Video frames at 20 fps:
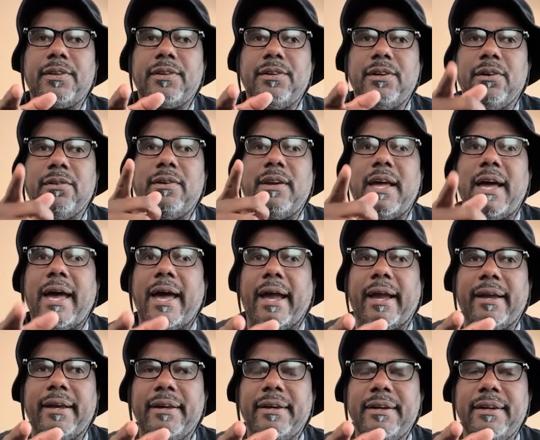Your lack
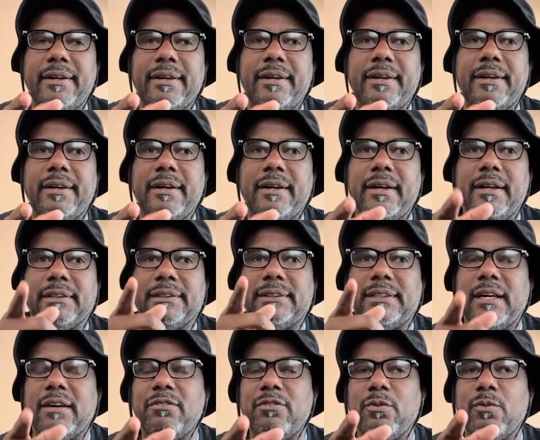of
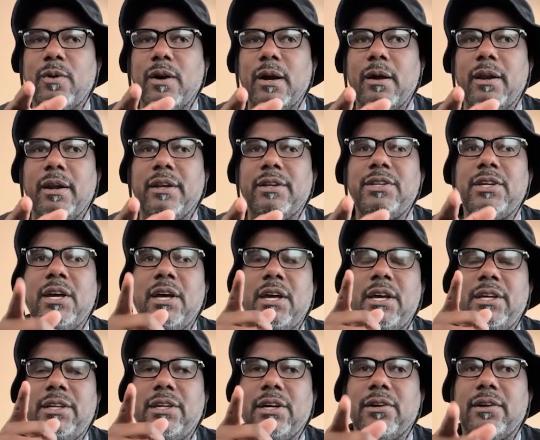self-awareness,
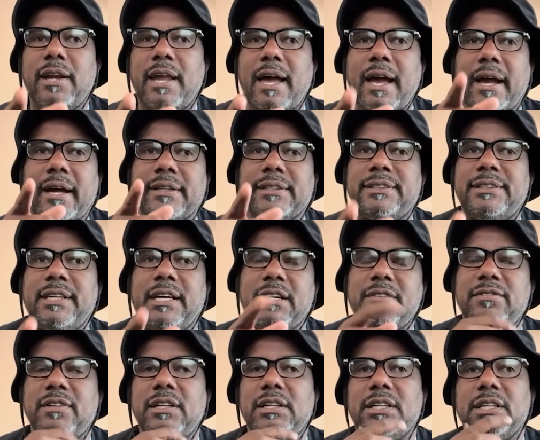your lack of
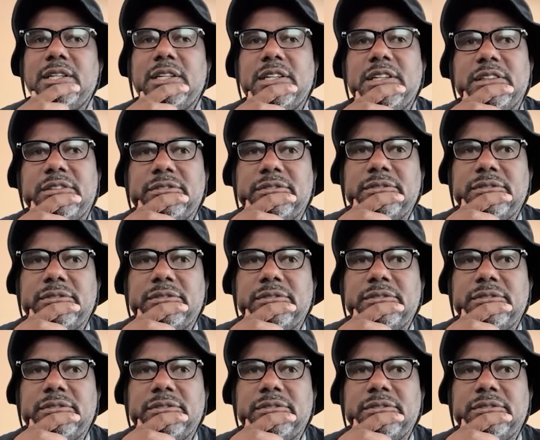self-love,